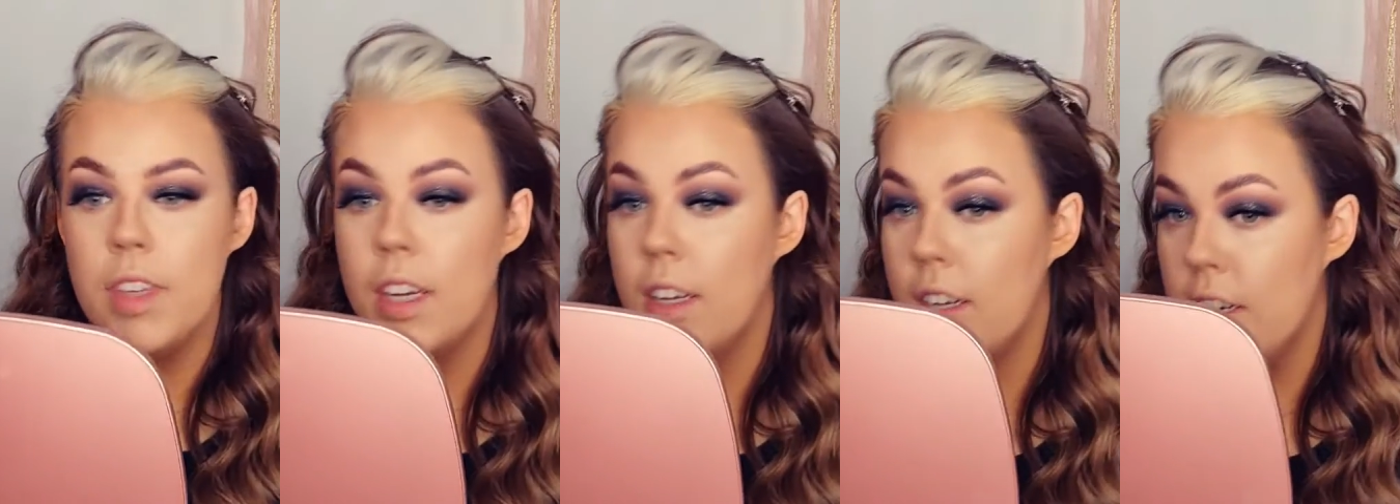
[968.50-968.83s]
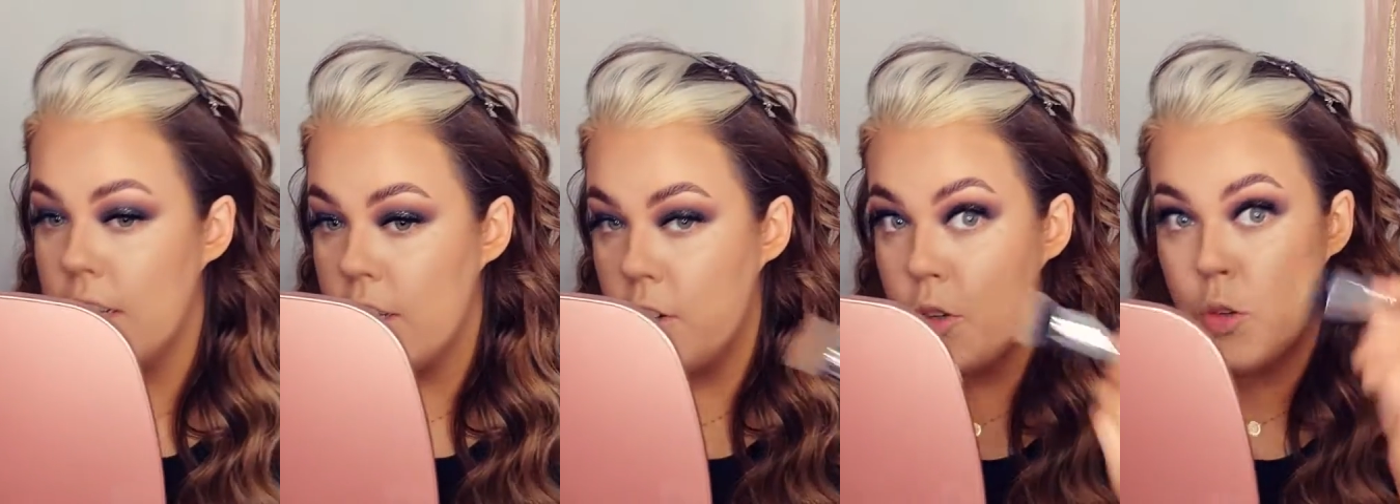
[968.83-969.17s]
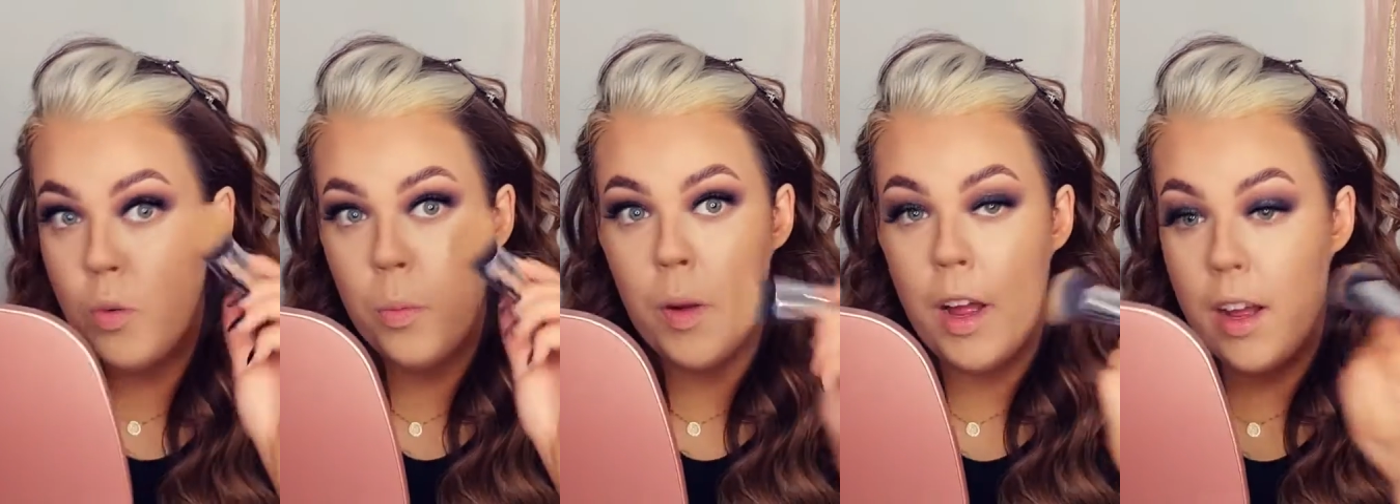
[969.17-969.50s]
And then you can just
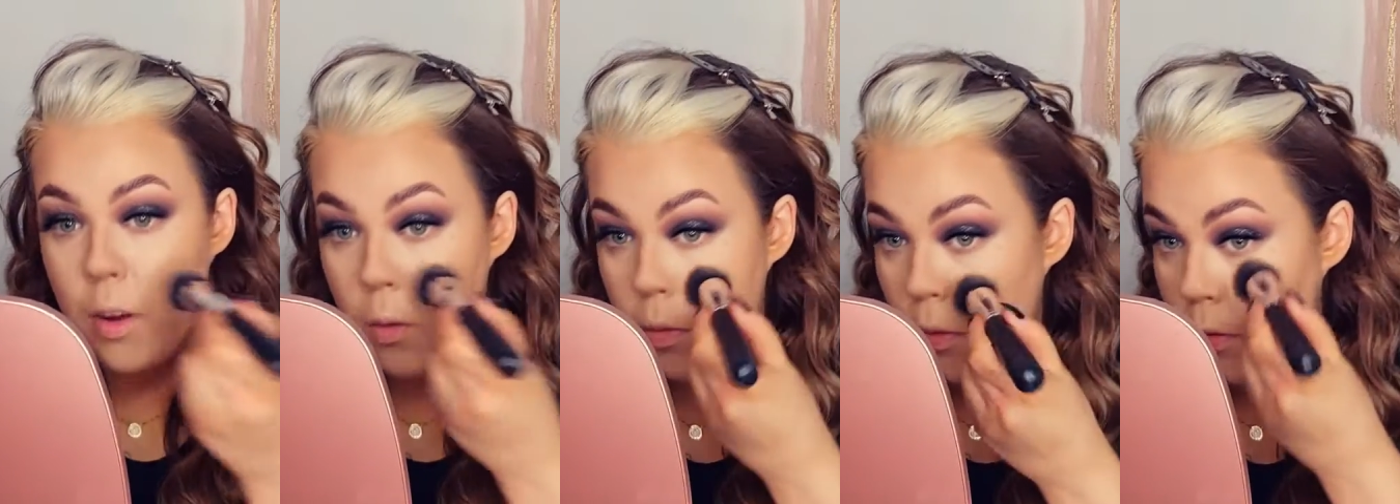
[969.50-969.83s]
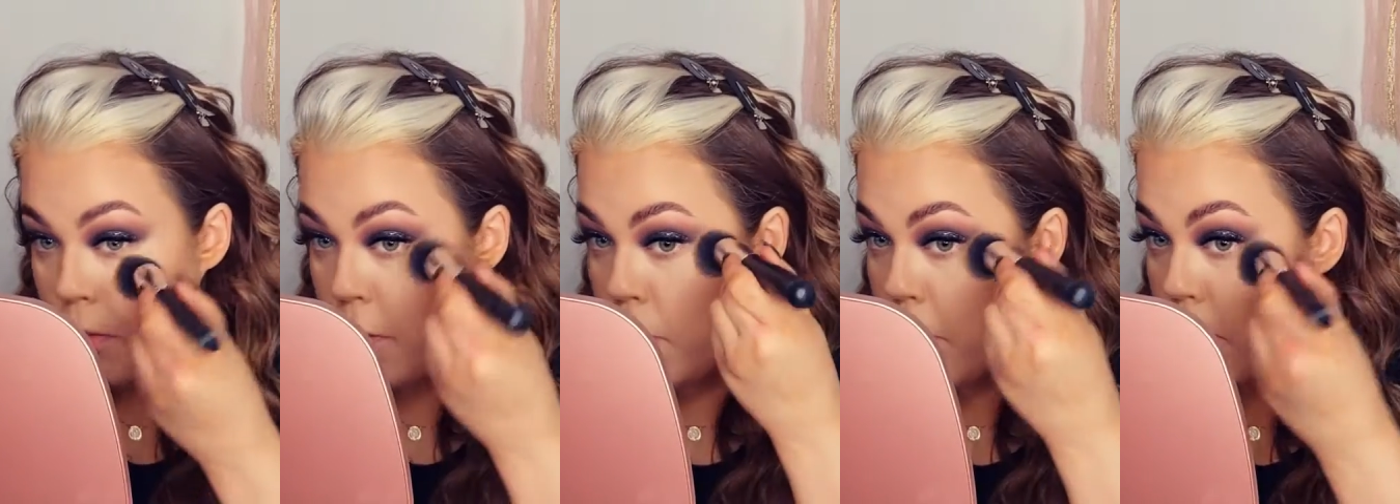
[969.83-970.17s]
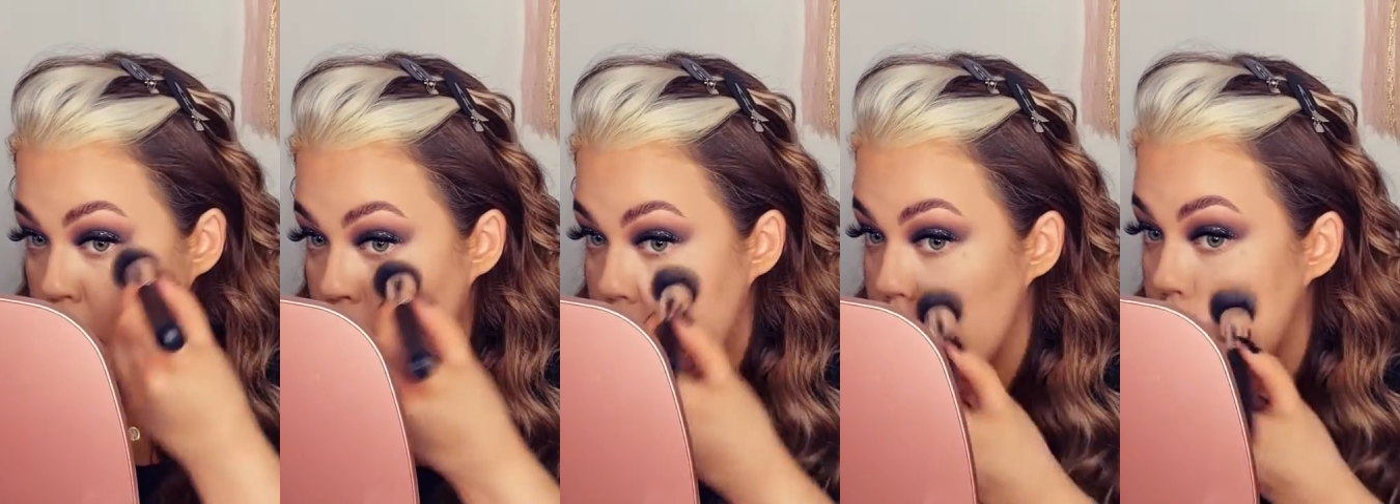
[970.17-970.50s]
go back with the
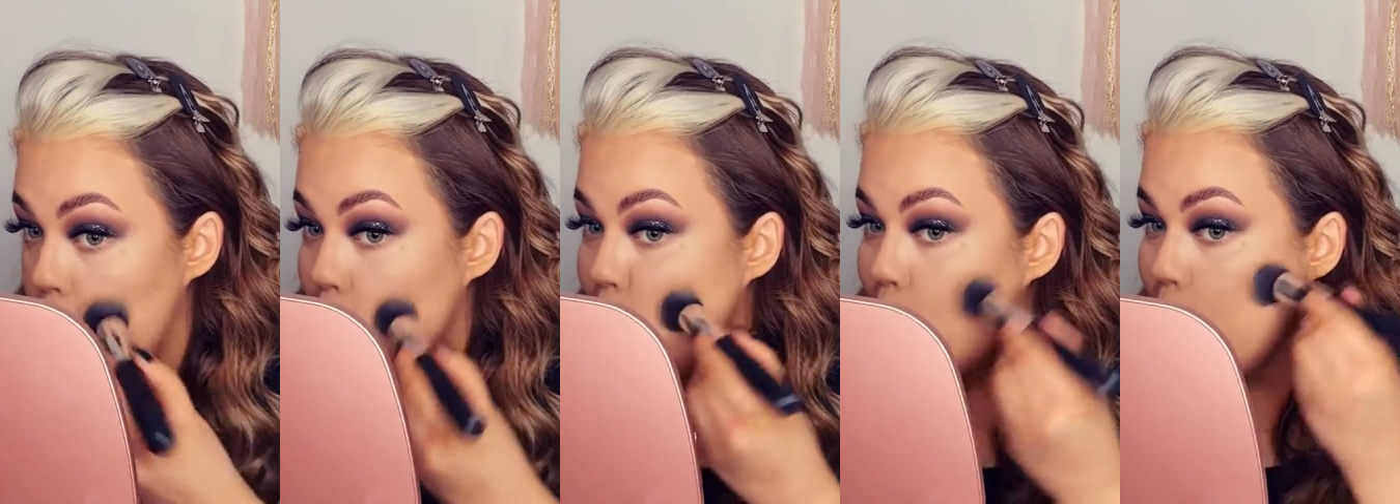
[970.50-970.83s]
foundation brush,